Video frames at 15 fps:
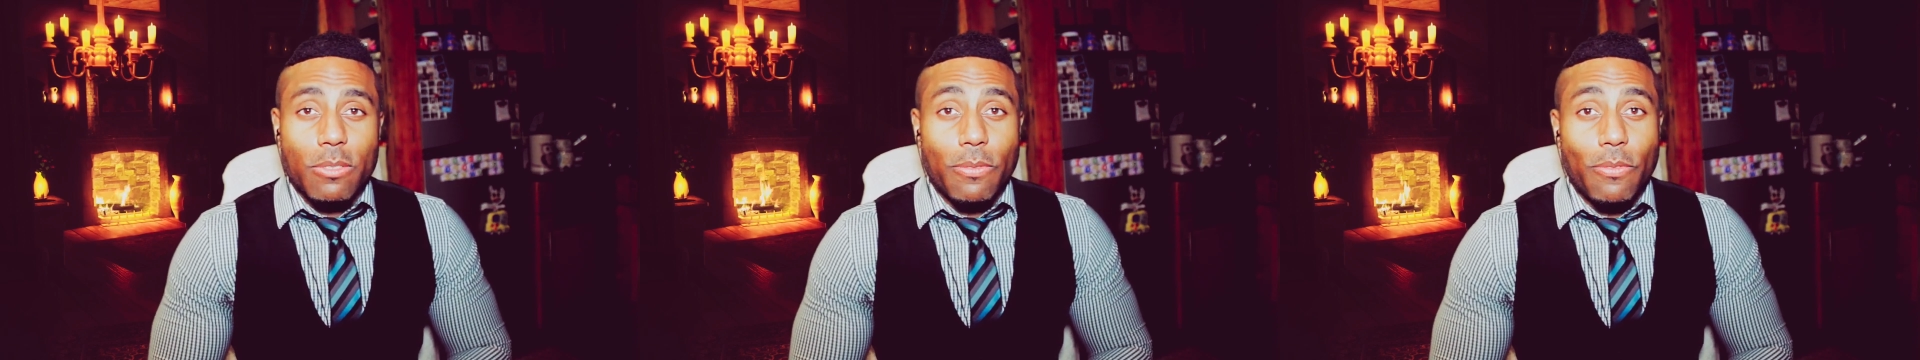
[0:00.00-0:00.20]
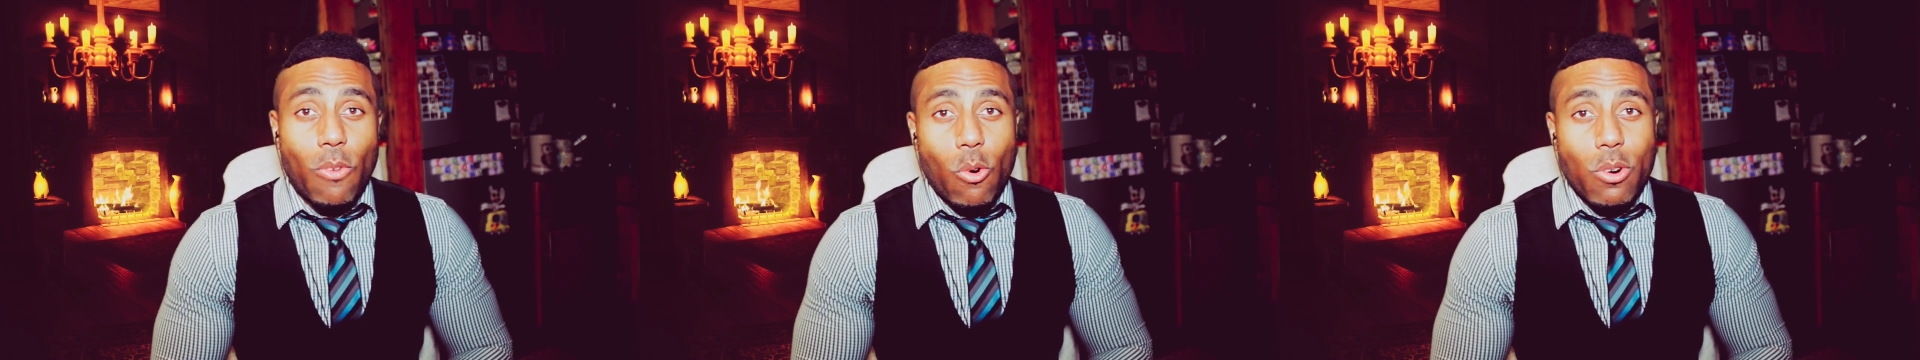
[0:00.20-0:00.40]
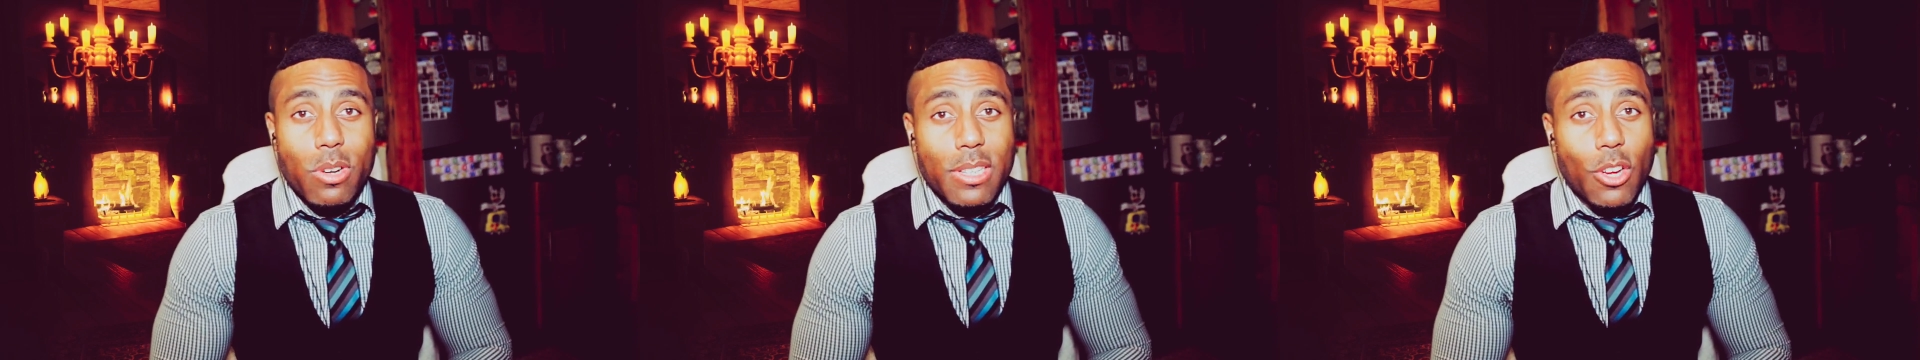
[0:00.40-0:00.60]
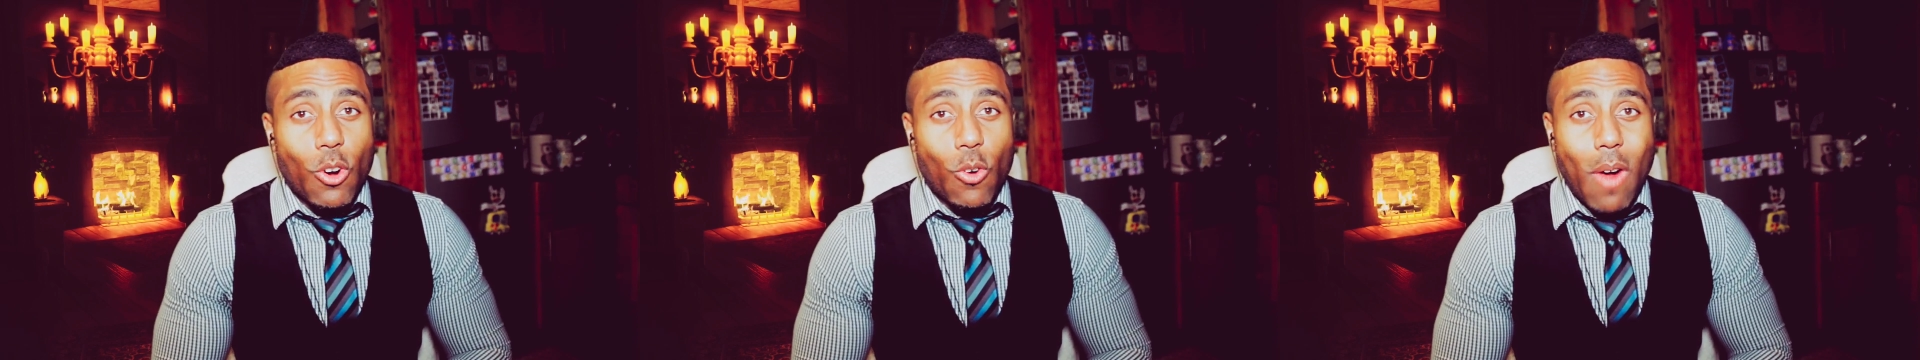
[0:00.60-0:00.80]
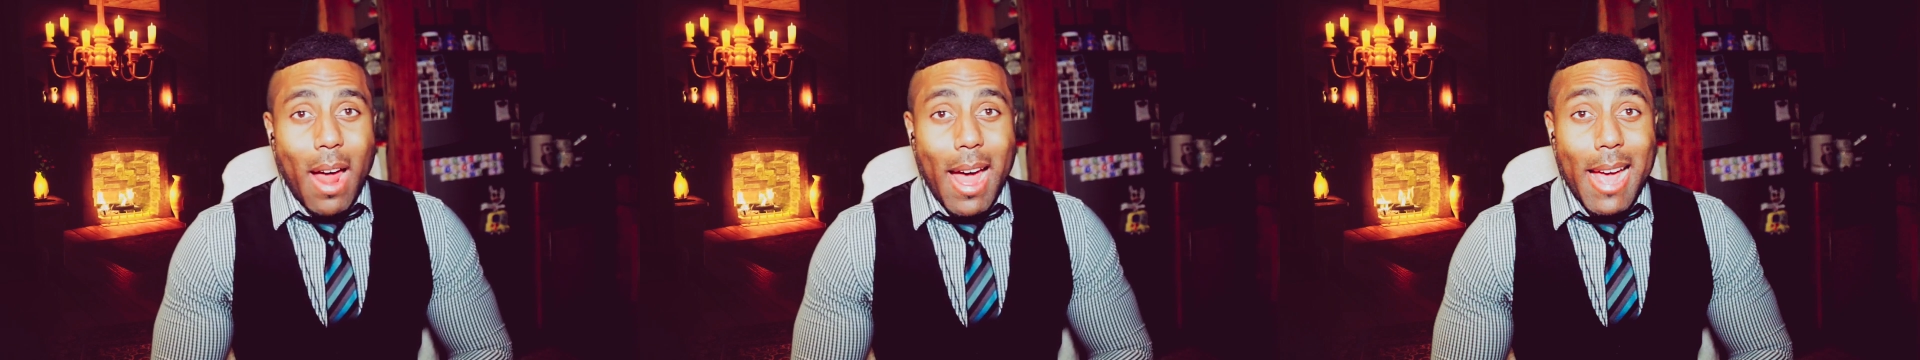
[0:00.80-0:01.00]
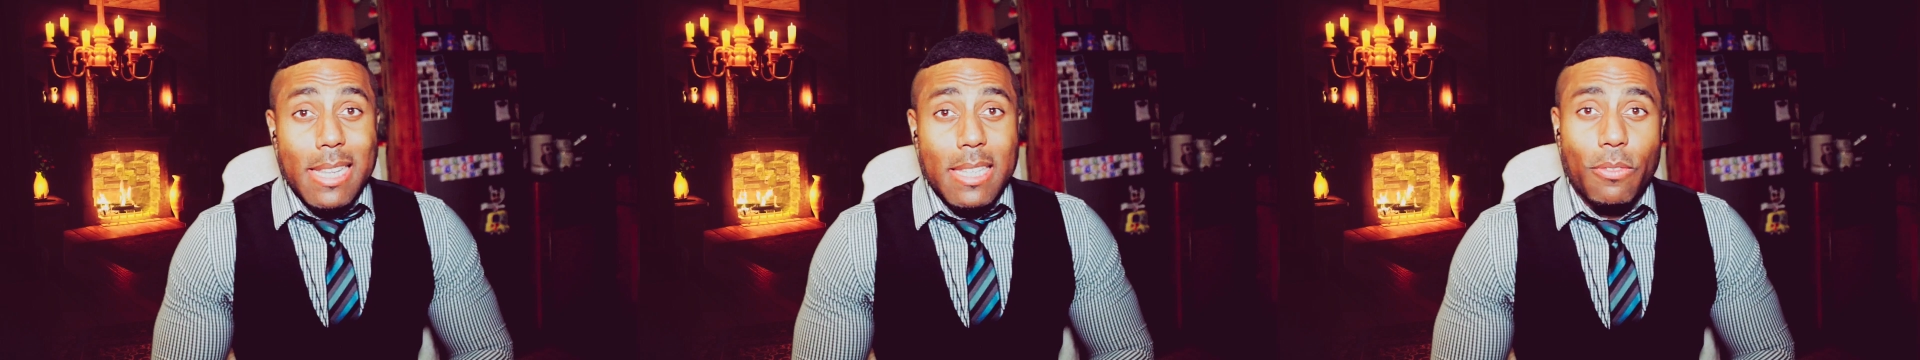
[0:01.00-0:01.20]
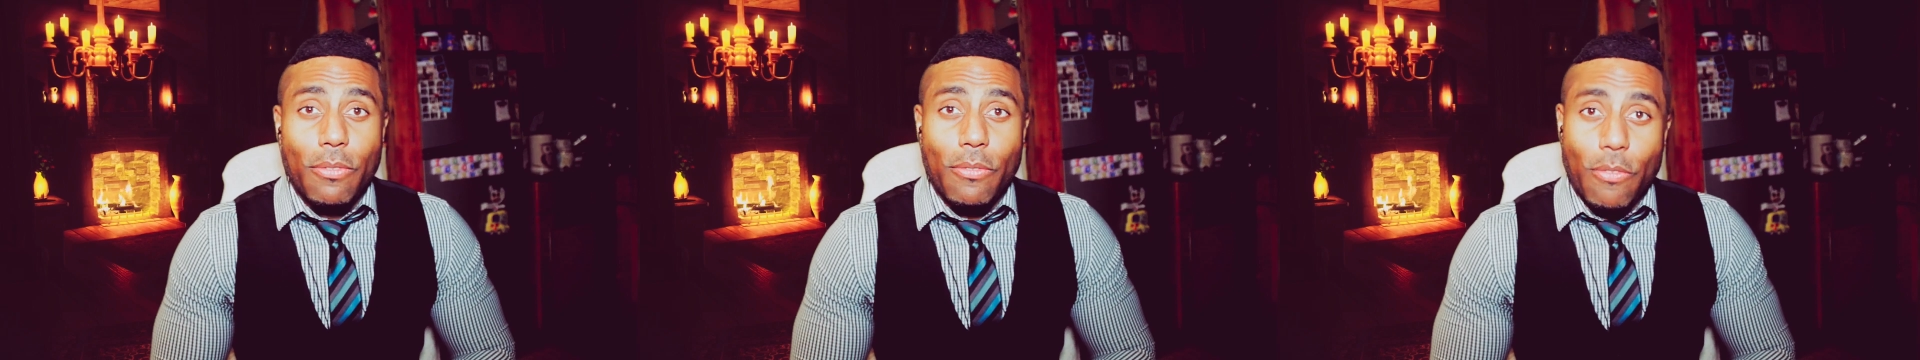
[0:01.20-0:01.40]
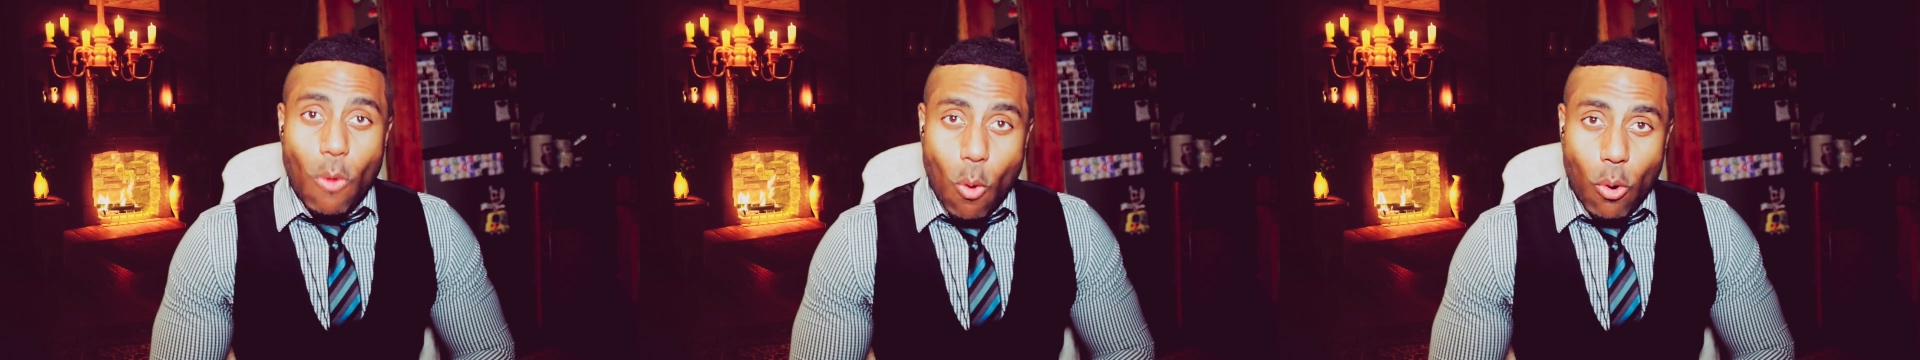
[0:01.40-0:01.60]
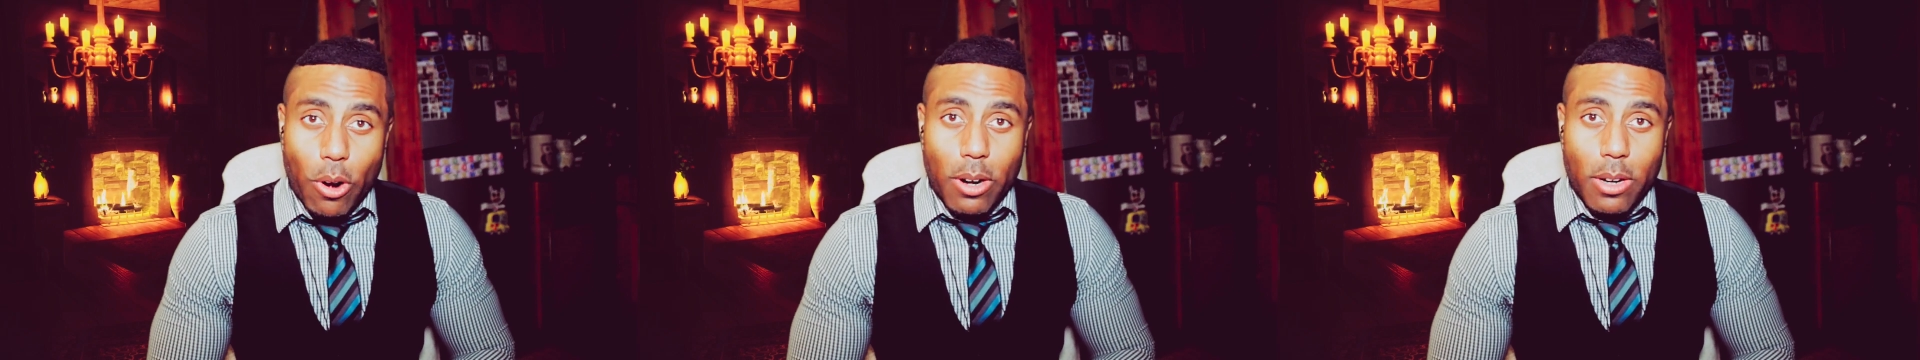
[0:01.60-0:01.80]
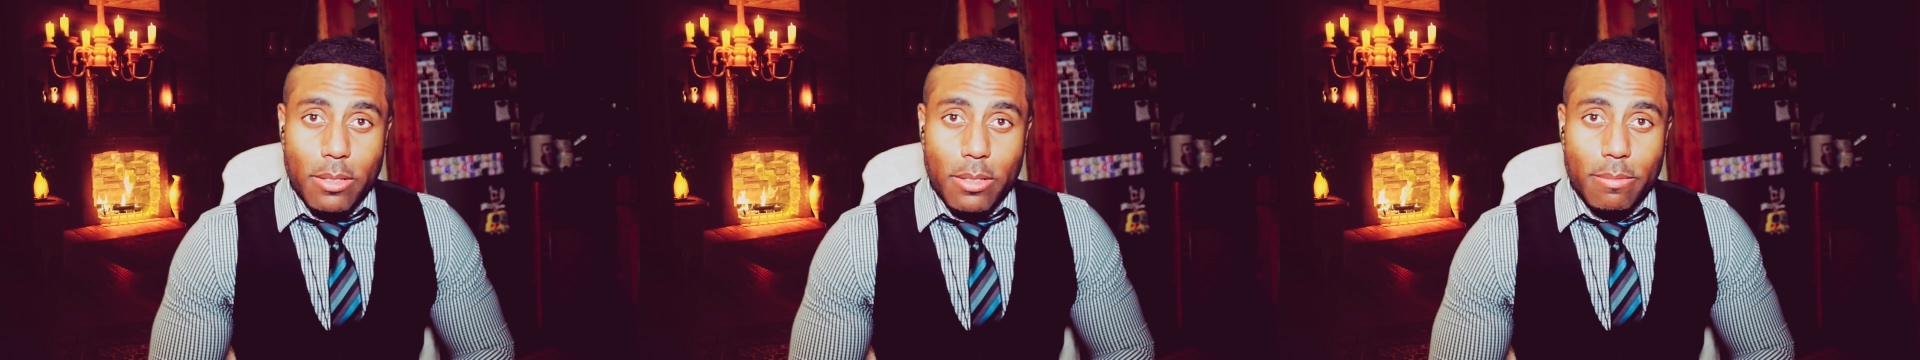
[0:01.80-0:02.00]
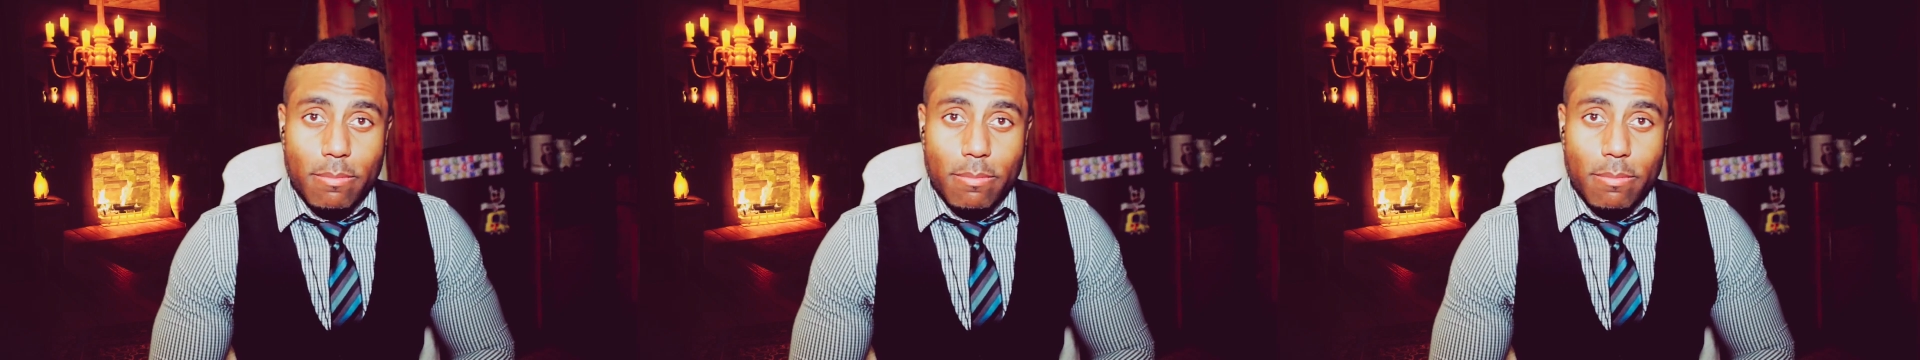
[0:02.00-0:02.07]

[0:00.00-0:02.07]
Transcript: in Forza Horizon four.